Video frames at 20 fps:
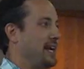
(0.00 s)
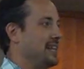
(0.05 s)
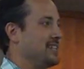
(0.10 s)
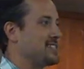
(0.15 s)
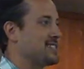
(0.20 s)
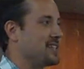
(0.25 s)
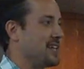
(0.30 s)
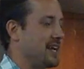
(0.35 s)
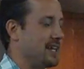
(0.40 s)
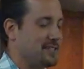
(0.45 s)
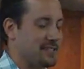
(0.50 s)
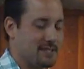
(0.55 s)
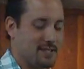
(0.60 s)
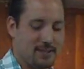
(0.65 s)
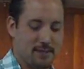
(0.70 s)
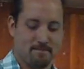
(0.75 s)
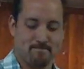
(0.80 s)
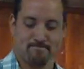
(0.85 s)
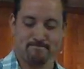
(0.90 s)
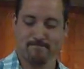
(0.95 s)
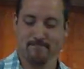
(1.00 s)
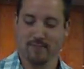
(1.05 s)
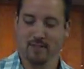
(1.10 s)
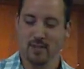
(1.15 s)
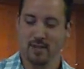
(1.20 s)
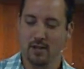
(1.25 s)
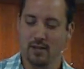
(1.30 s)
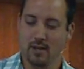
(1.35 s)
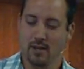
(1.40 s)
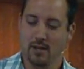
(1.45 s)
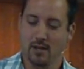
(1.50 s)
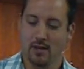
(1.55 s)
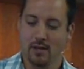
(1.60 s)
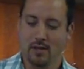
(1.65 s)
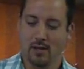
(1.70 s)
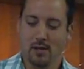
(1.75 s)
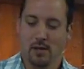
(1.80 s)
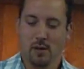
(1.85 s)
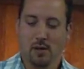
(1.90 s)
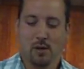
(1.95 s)
any sense.
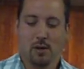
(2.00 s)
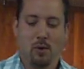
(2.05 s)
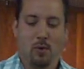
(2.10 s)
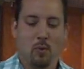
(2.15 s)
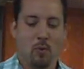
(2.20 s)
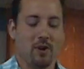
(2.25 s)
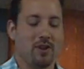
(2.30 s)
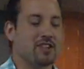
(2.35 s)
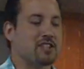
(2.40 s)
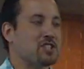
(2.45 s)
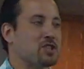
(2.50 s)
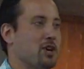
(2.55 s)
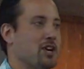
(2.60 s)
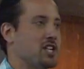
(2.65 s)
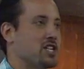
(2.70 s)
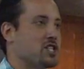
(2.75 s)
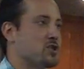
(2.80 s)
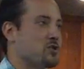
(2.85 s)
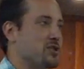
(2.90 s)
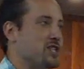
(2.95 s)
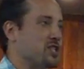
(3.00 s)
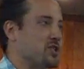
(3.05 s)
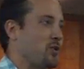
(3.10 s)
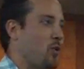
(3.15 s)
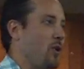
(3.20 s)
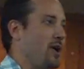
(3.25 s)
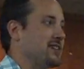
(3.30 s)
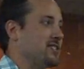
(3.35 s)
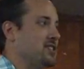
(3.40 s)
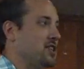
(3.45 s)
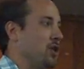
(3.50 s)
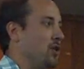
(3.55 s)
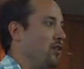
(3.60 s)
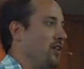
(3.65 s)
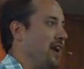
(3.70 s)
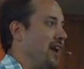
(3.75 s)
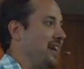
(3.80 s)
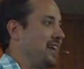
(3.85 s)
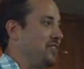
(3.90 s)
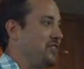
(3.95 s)
One of the strangest requests, though,
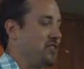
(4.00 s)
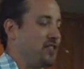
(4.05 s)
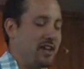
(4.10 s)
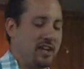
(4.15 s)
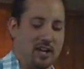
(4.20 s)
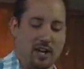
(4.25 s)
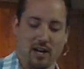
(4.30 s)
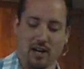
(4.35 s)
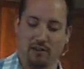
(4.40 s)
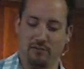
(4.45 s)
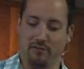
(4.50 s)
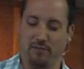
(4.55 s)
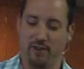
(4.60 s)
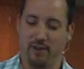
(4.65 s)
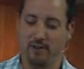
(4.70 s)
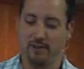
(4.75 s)
that I can think of